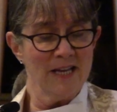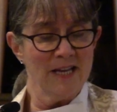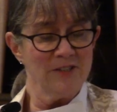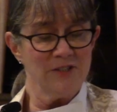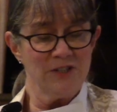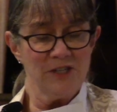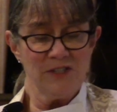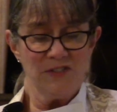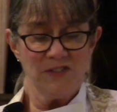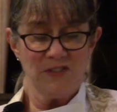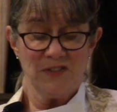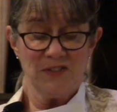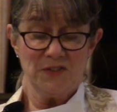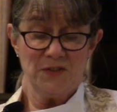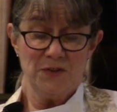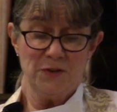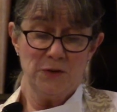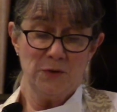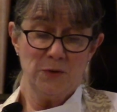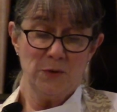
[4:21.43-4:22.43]
Jesus
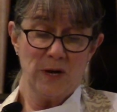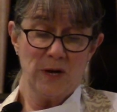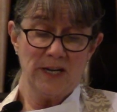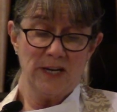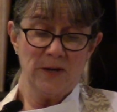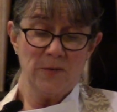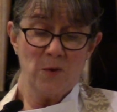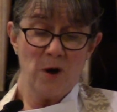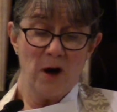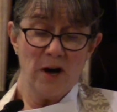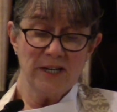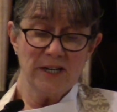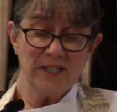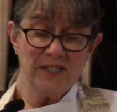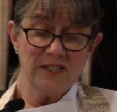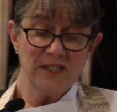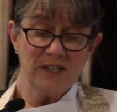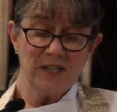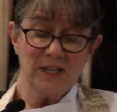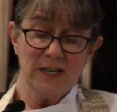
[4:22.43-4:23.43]
knew what he wanted
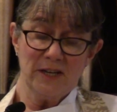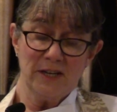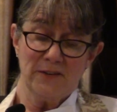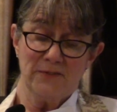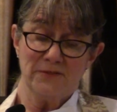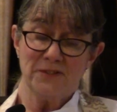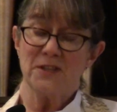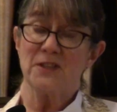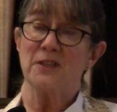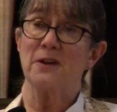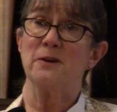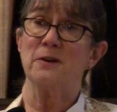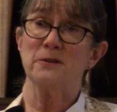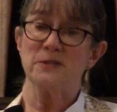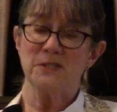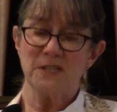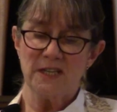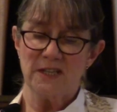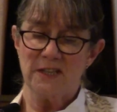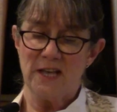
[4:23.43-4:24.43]
to give to
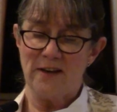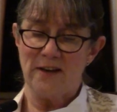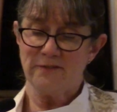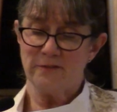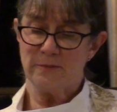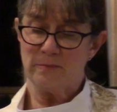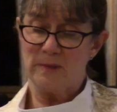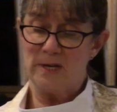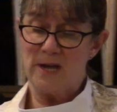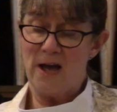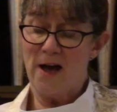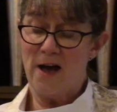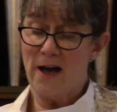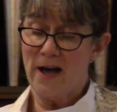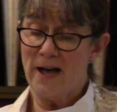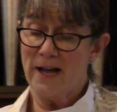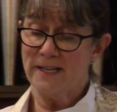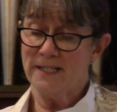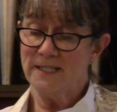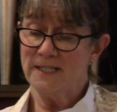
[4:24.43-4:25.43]
those he left
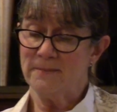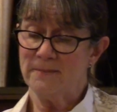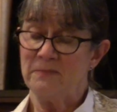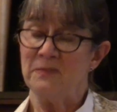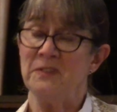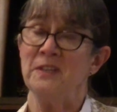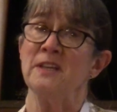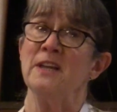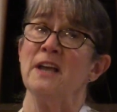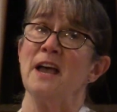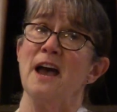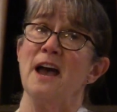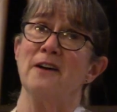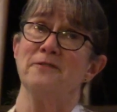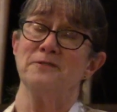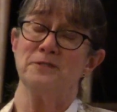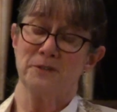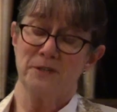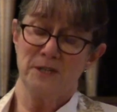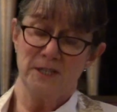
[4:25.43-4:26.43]
behind
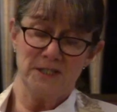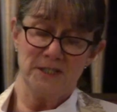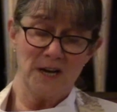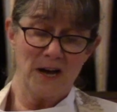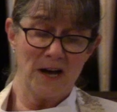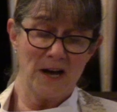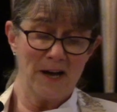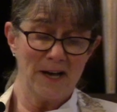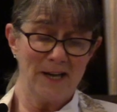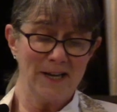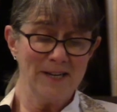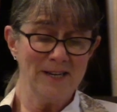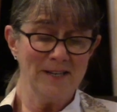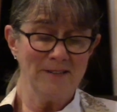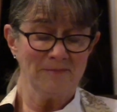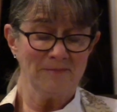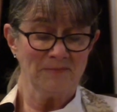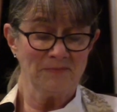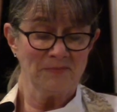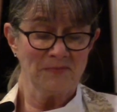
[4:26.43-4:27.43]
after he died.
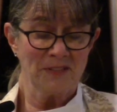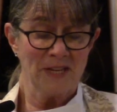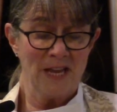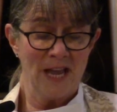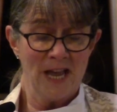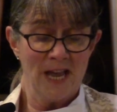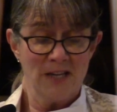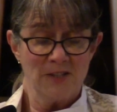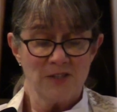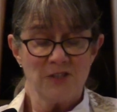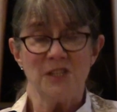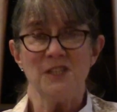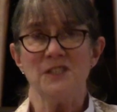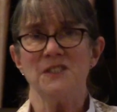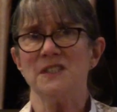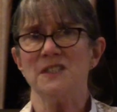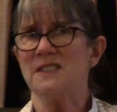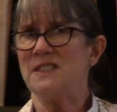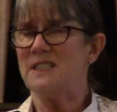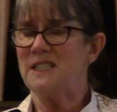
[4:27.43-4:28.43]

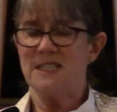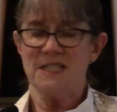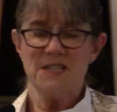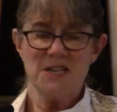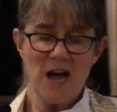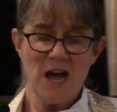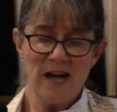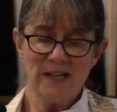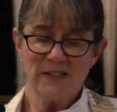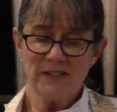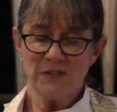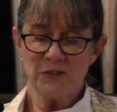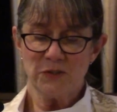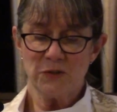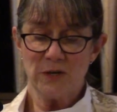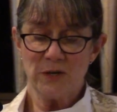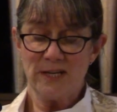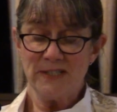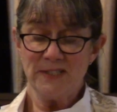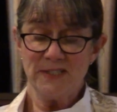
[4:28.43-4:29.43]
Jesus did not
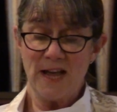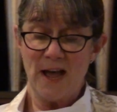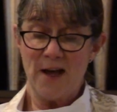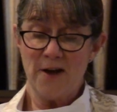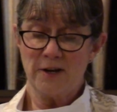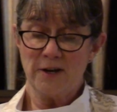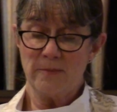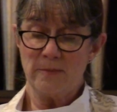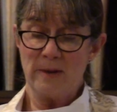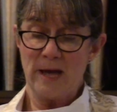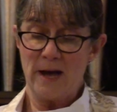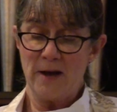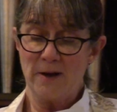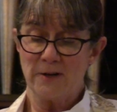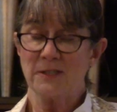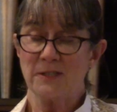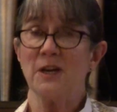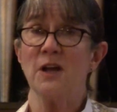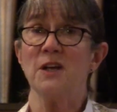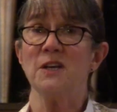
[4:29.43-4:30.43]
stress out
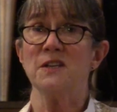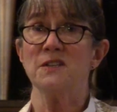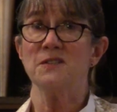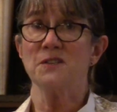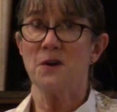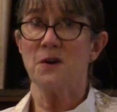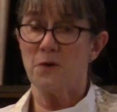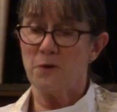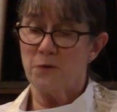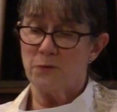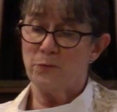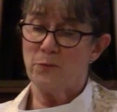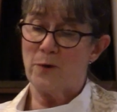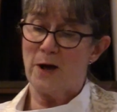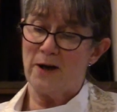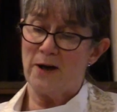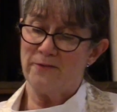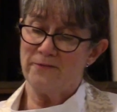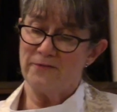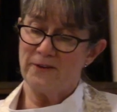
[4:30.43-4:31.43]
about his own
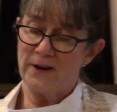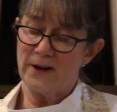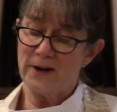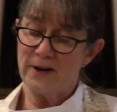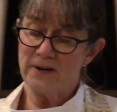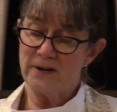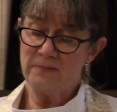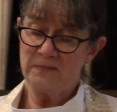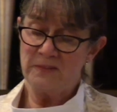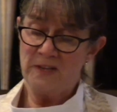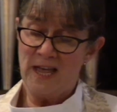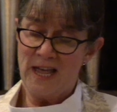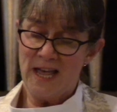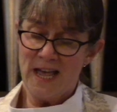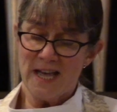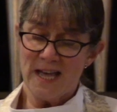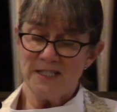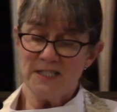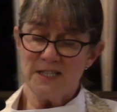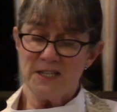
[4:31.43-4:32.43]
welfare
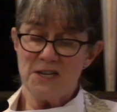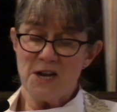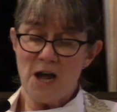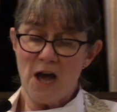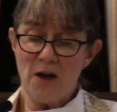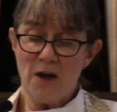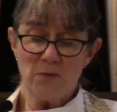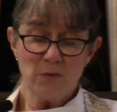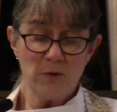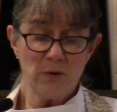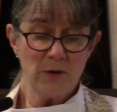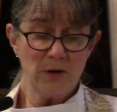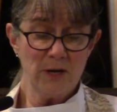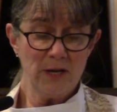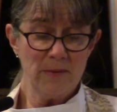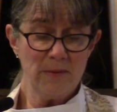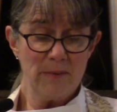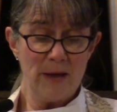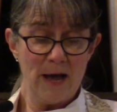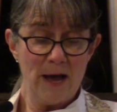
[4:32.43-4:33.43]
and did not worry
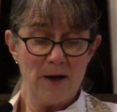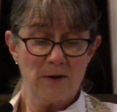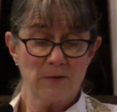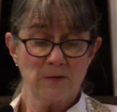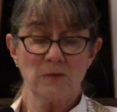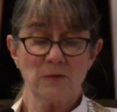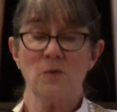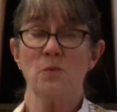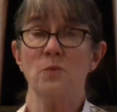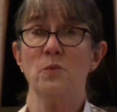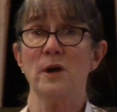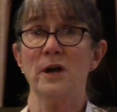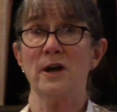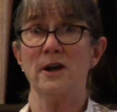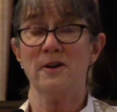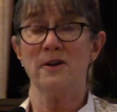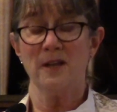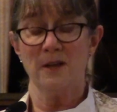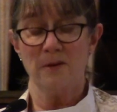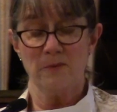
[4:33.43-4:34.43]
about
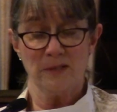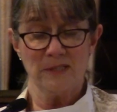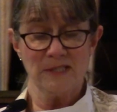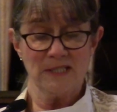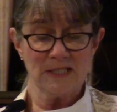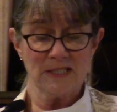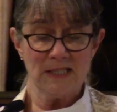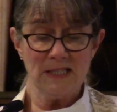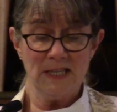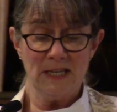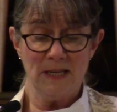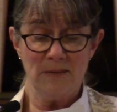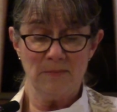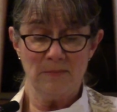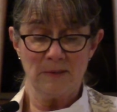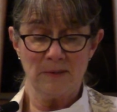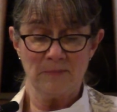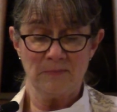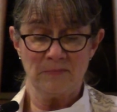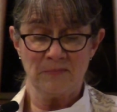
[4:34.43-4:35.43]
where he would sleep.